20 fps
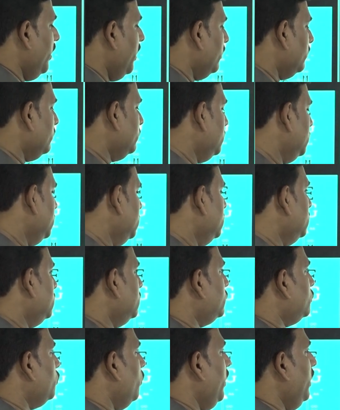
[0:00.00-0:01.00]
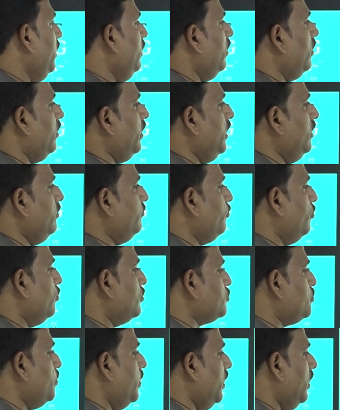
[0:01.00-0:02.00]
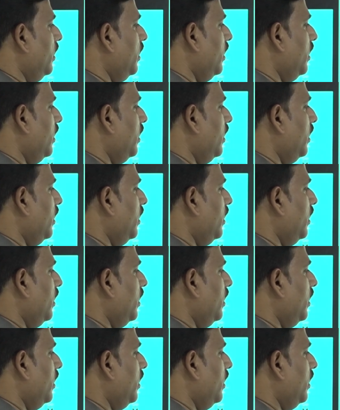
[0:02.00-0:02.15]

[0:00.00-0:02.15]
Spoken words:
done. So in reinforcement